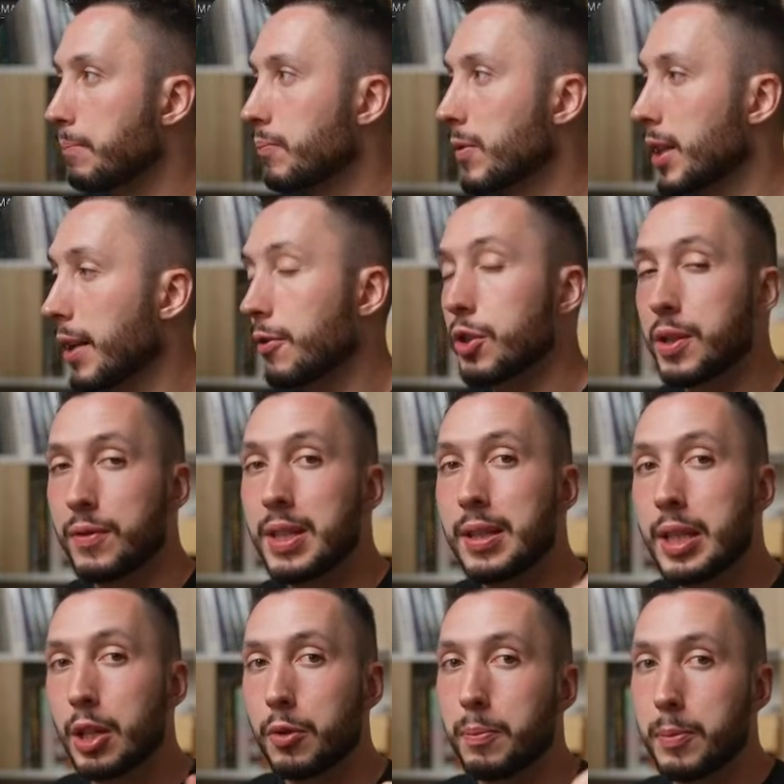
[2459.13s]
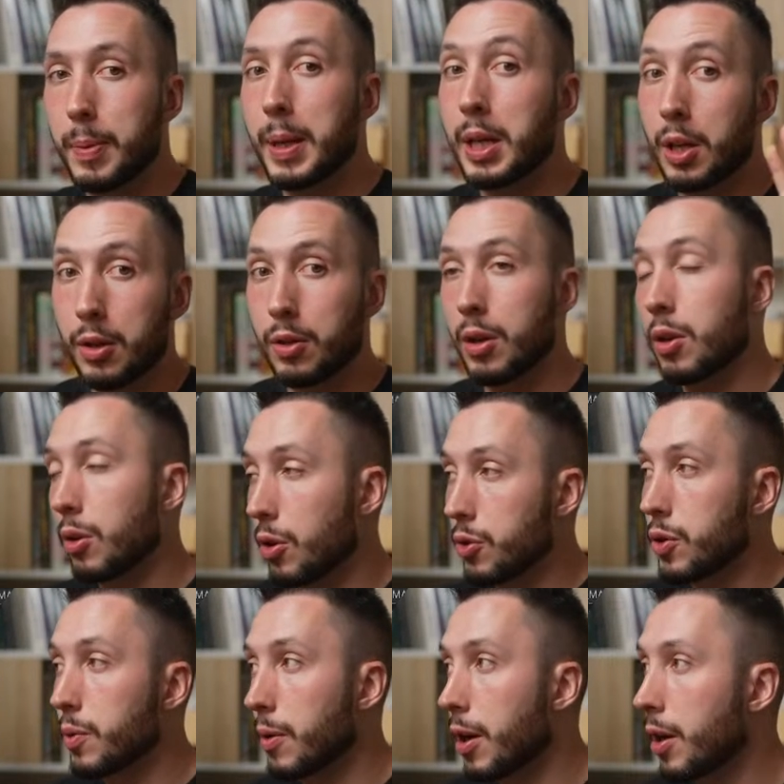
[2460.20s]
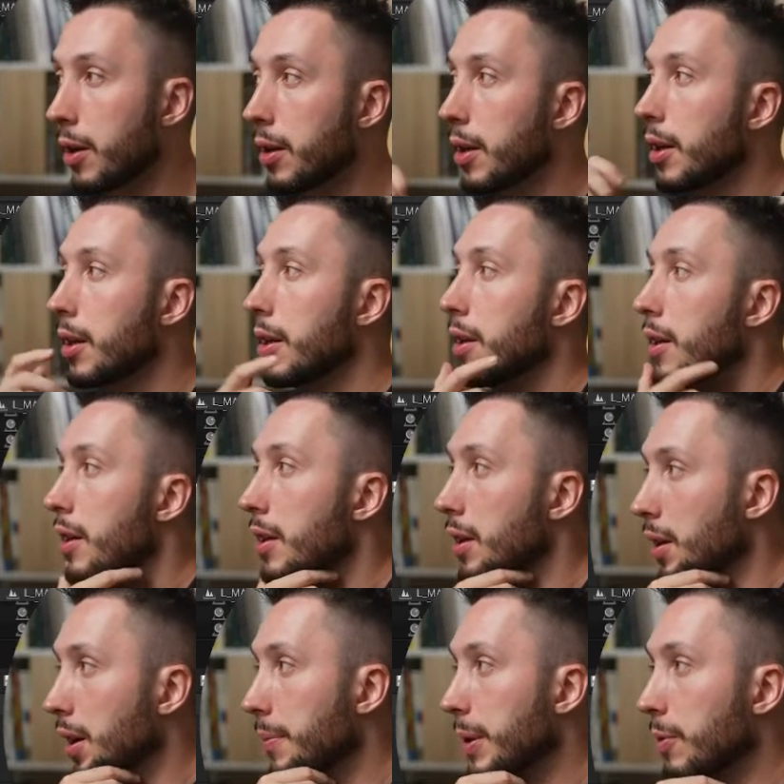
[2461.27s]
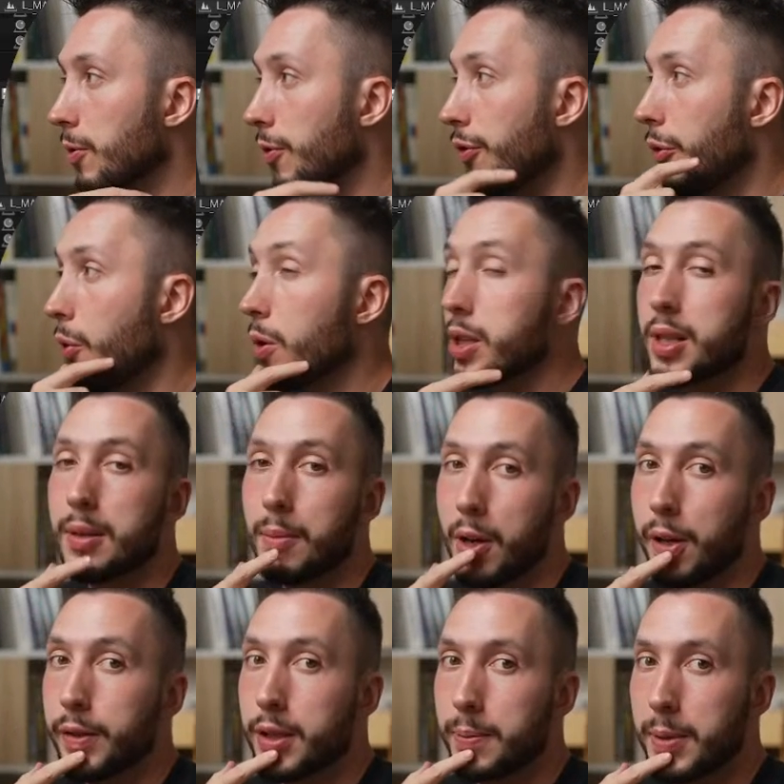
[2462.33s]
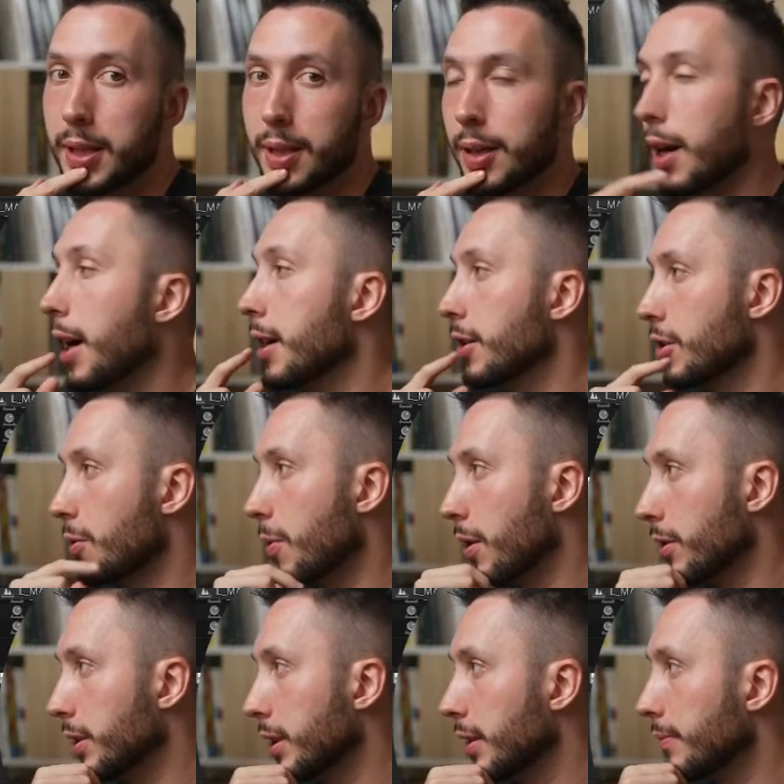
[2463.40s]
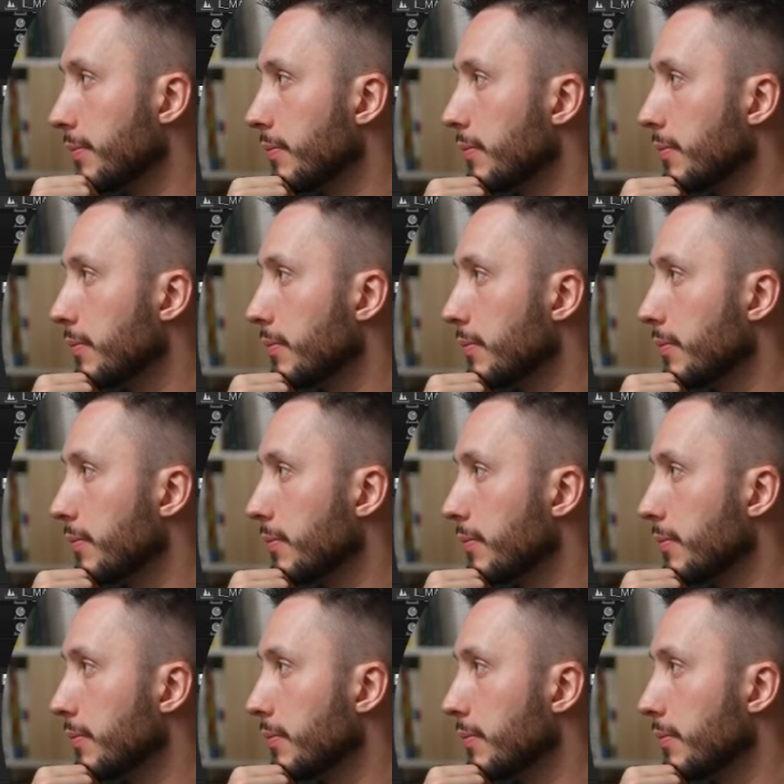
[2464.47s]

levels of detail depending on how close you are. It will force them all to be the highest quality,